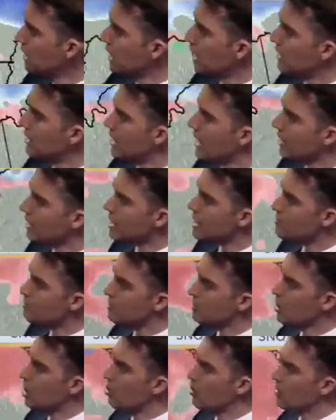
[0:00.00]
And that
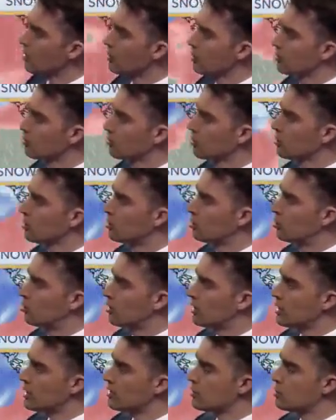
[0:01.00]
keeps going
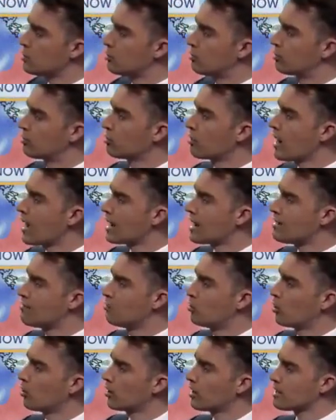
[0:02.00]
through into Friday
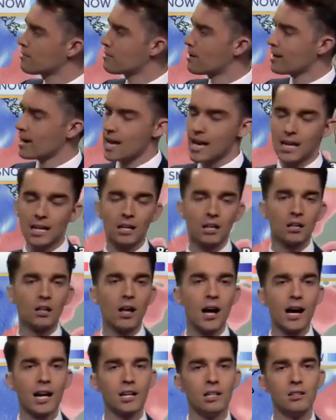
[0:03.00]
morning, about 8
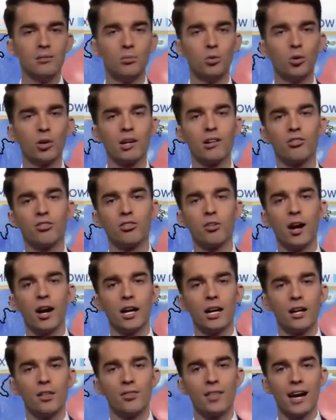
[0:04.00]
o'clock in the morning
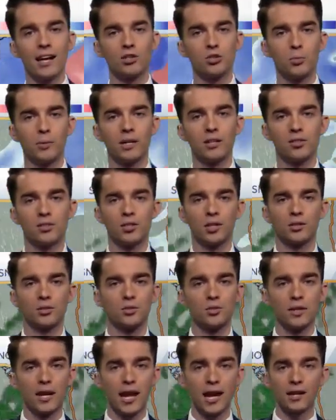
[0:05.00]
Friday. That's when it
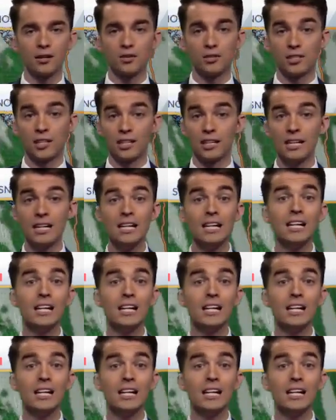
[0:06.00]
starts to exit.